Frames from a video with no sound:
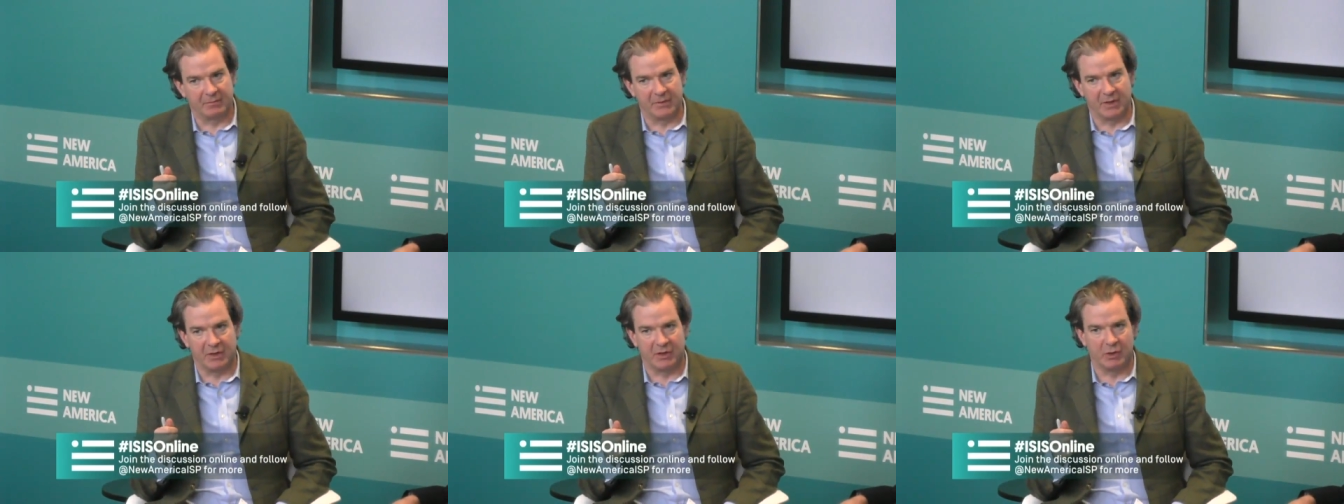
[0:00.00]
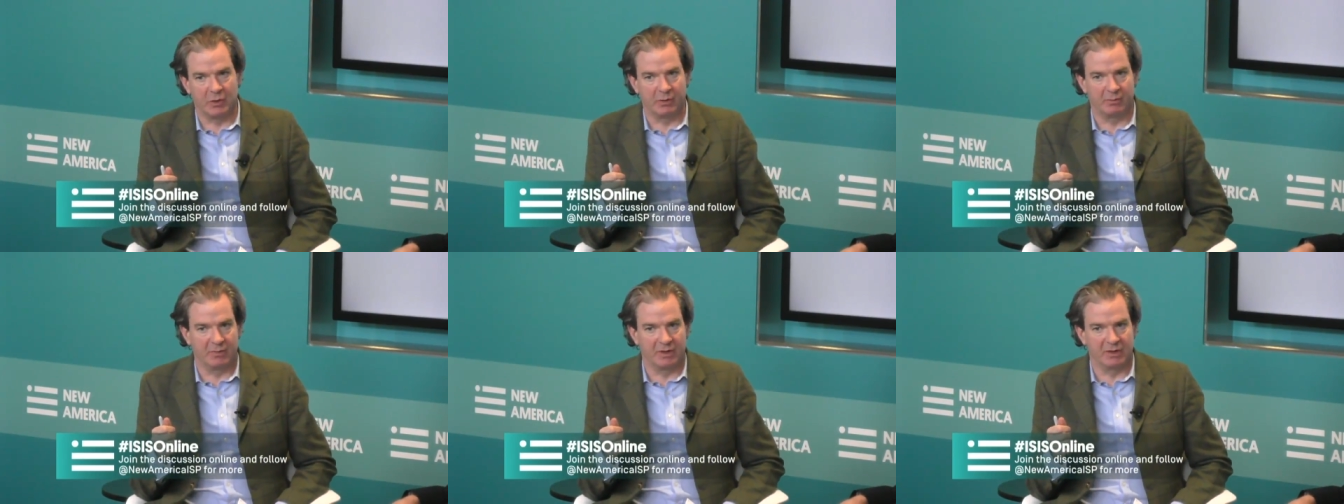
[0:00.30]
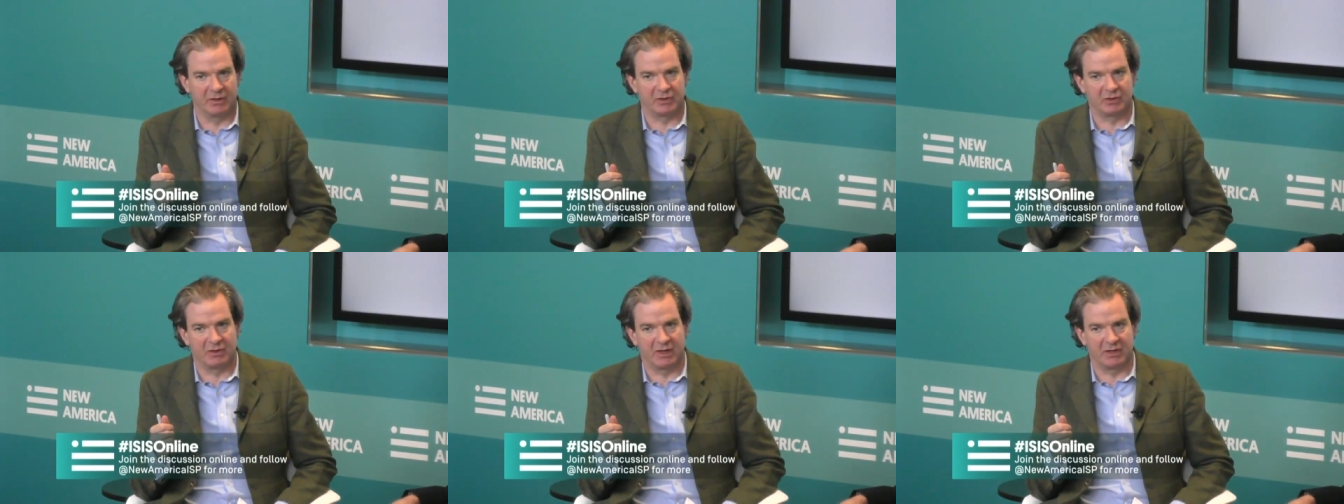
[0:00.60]
the new
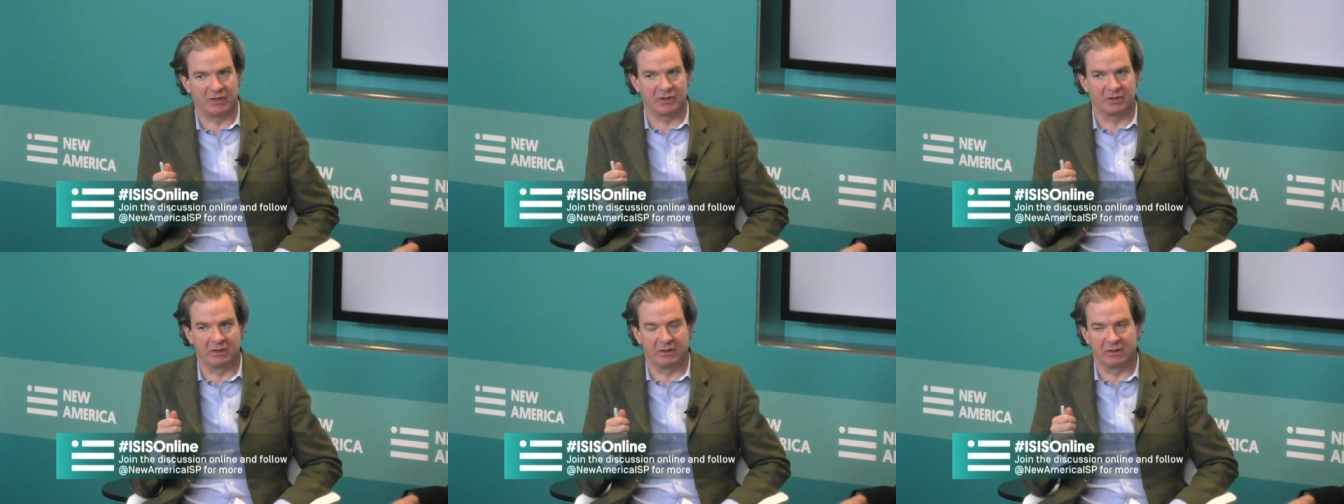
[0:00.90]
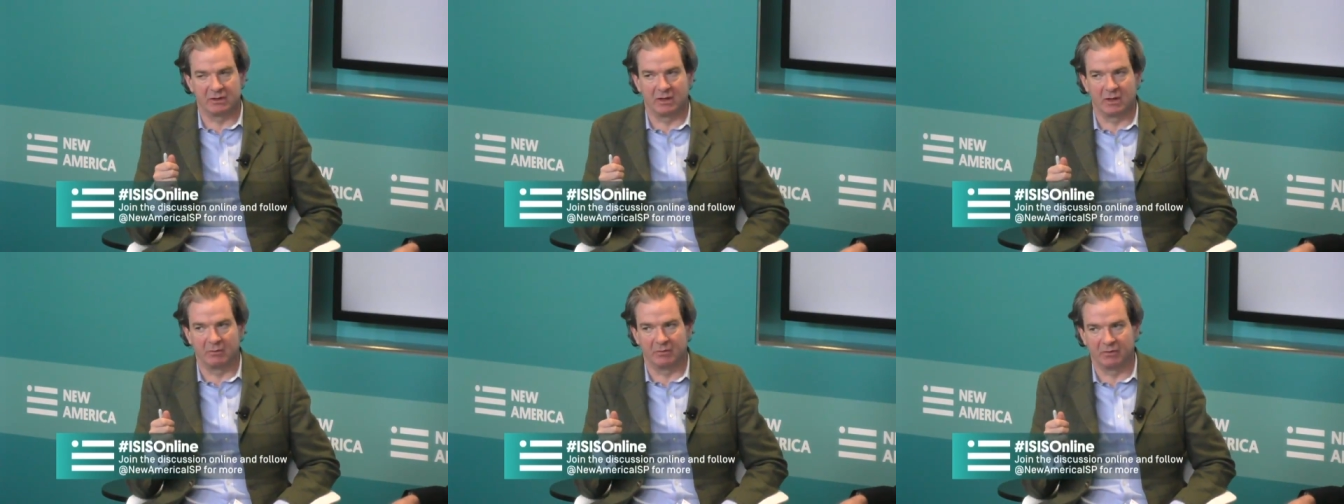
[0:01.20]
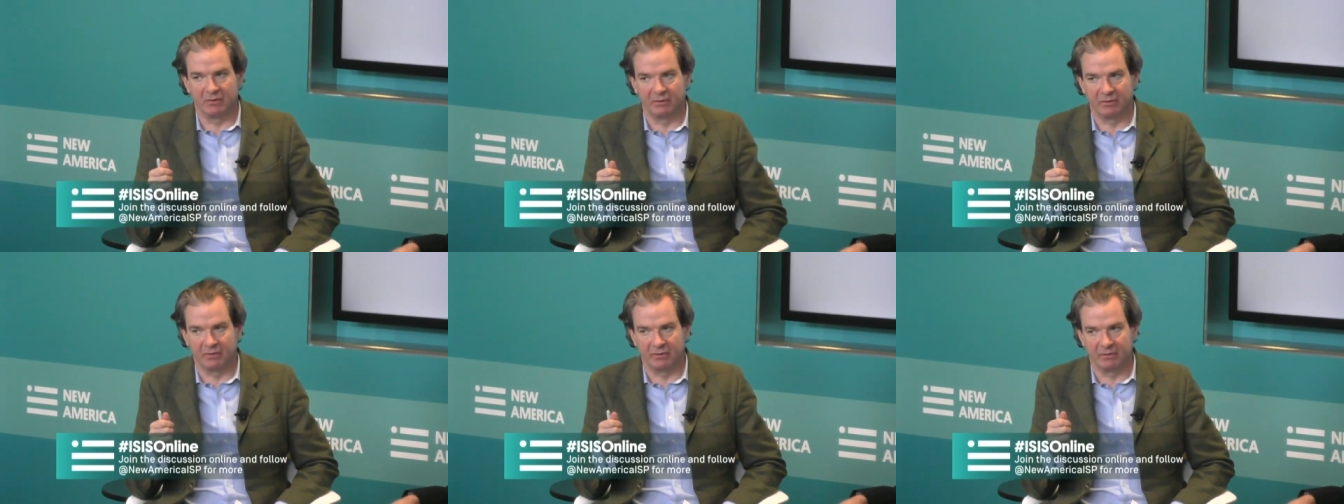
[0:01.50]
administration in
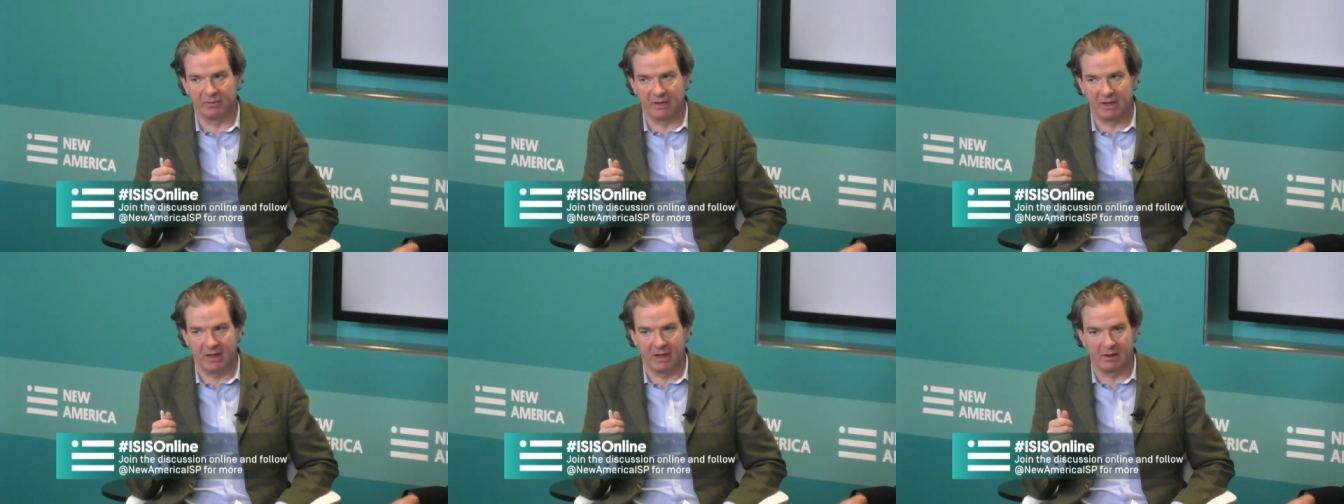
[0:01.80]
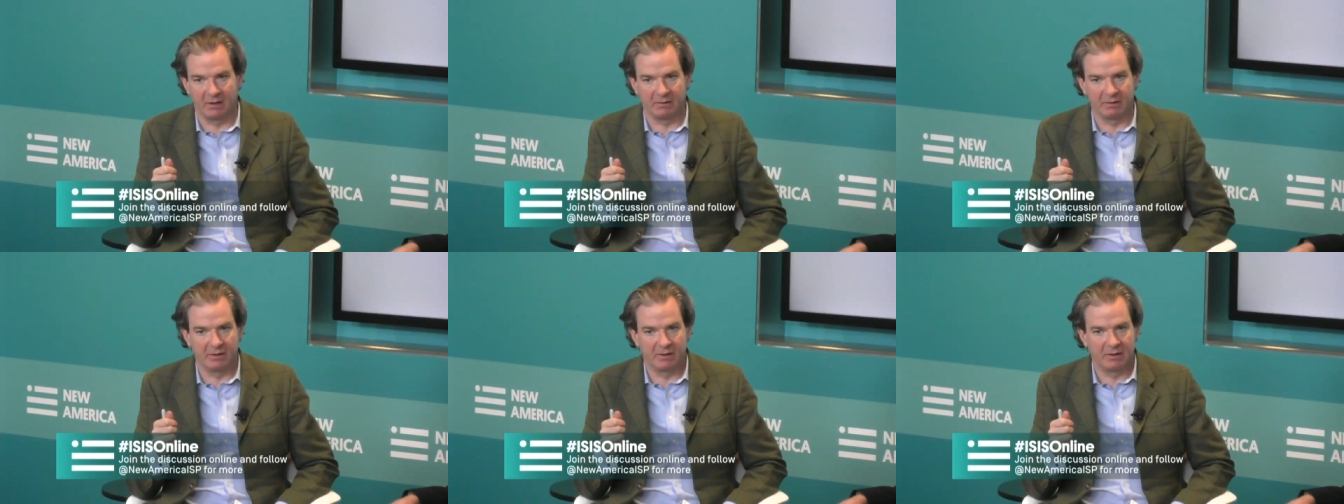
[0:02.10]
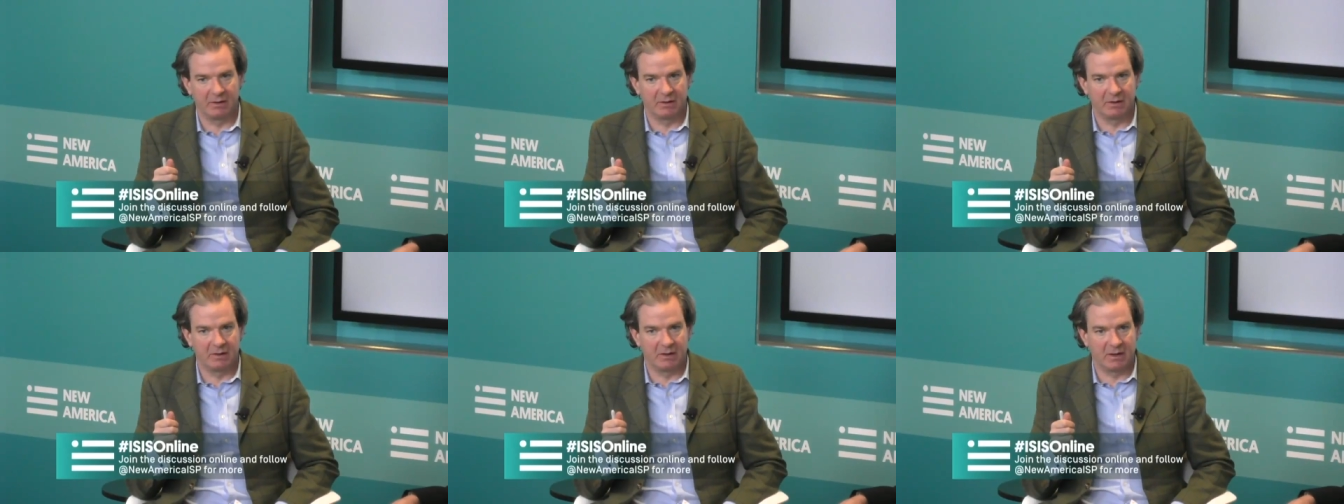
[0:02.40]
terms of their,
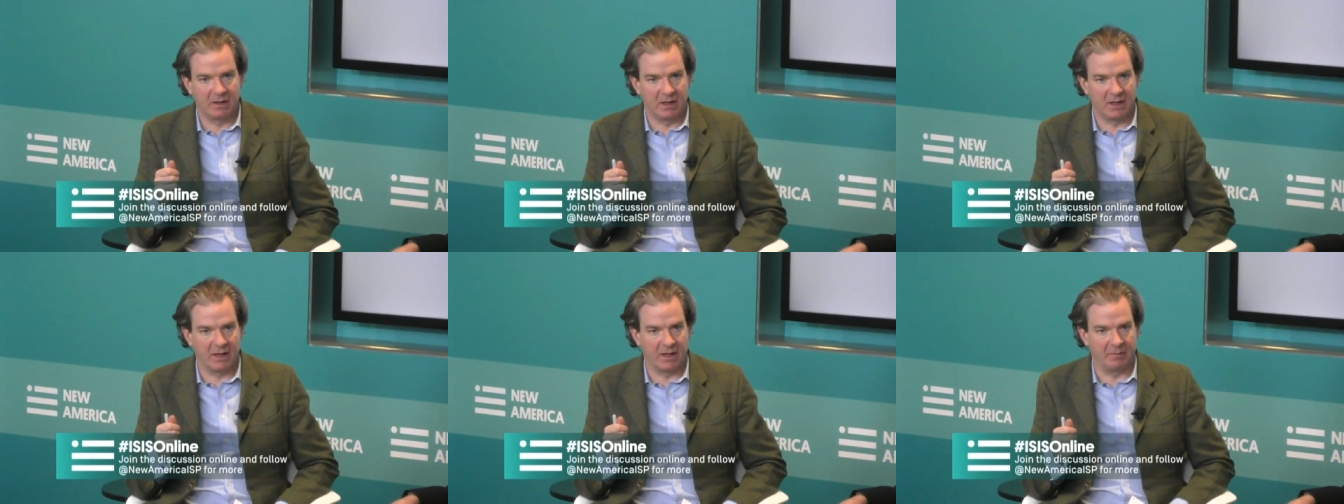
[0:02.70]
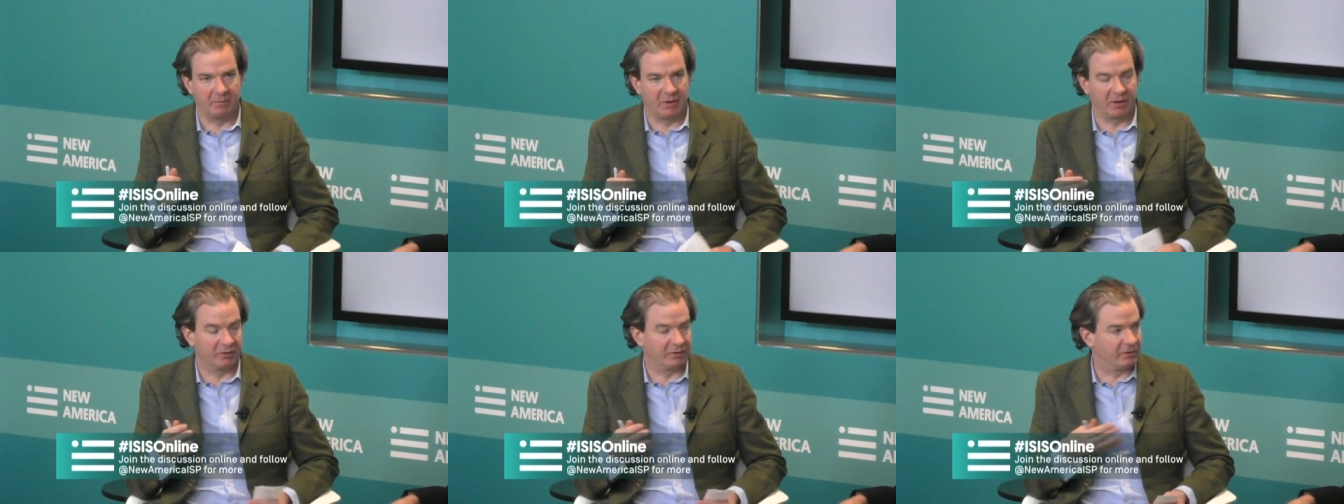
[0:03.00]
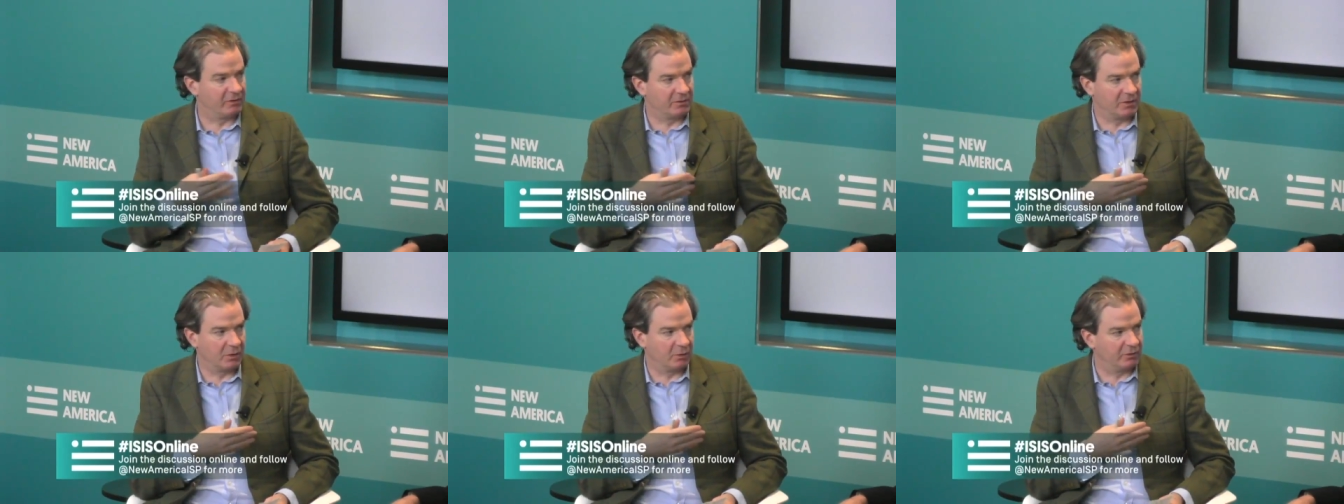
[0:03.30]
uh, because
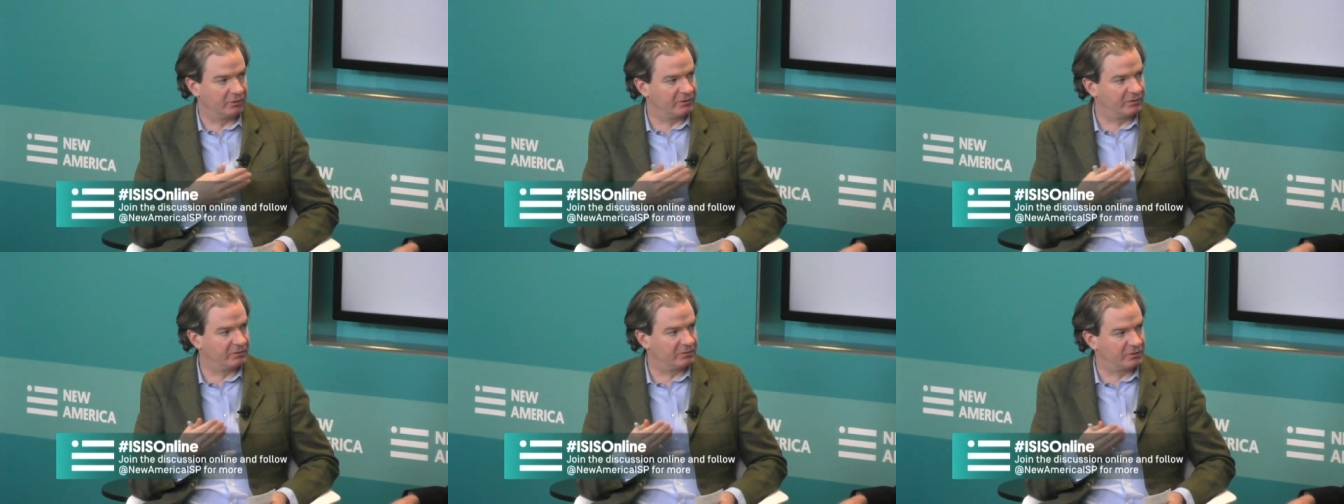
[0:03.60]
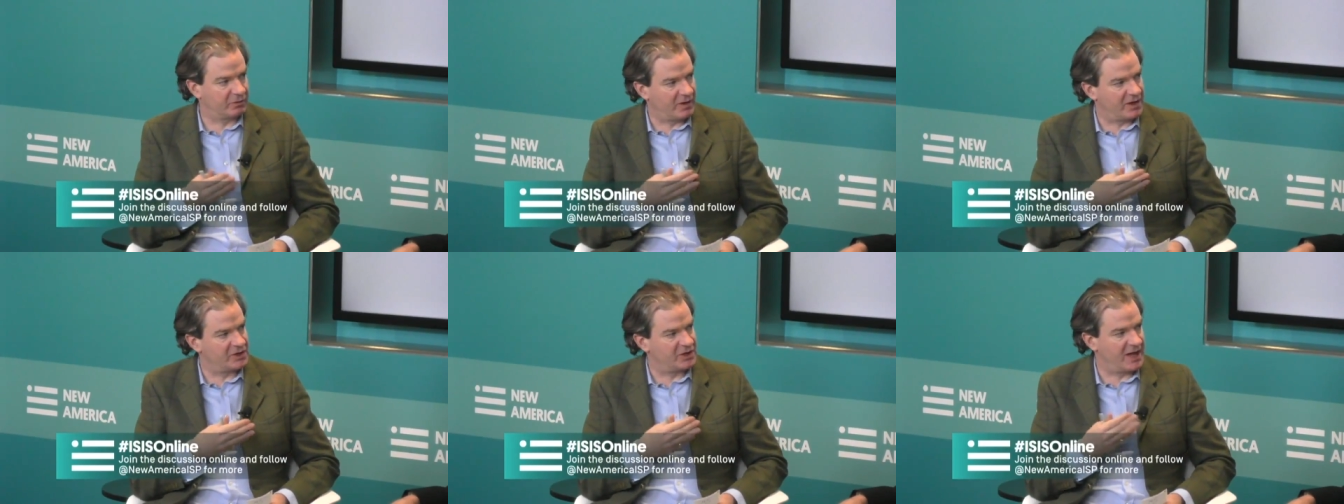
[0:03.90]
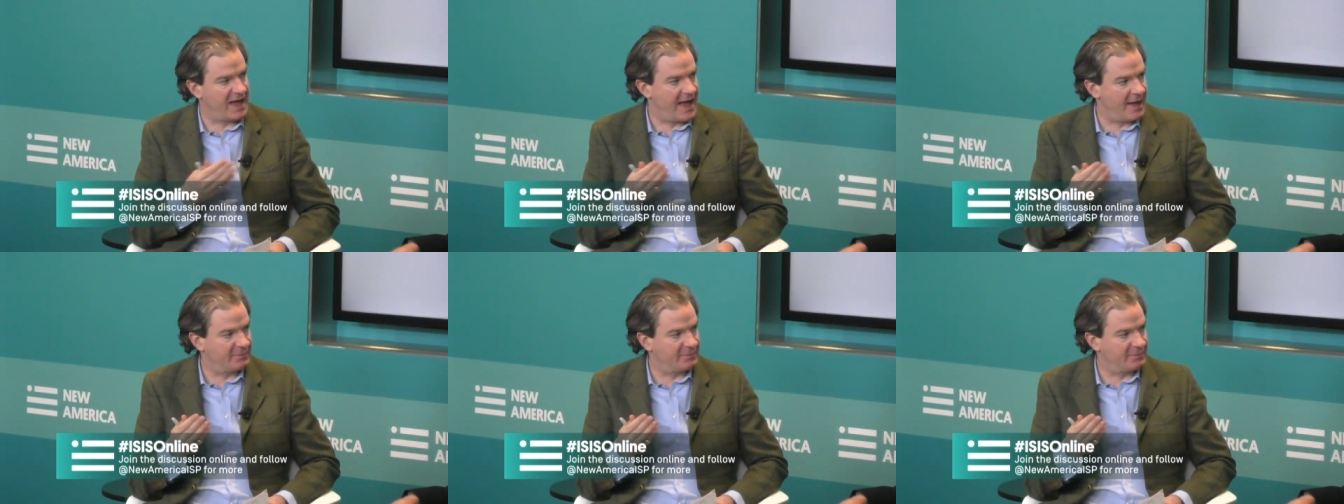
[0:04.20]
you know, it's strangely